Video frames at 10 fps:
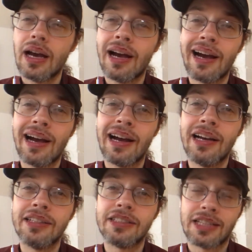
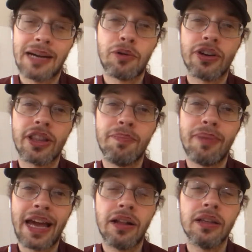and tap onto the
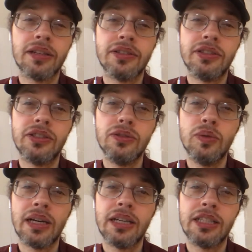bell
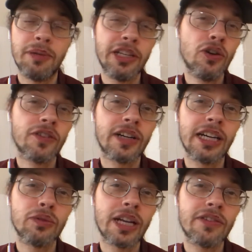to be
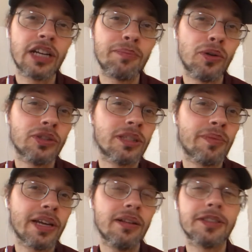notified whenever I post
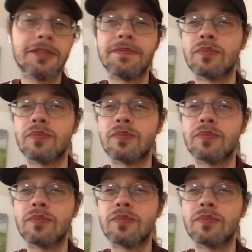something else.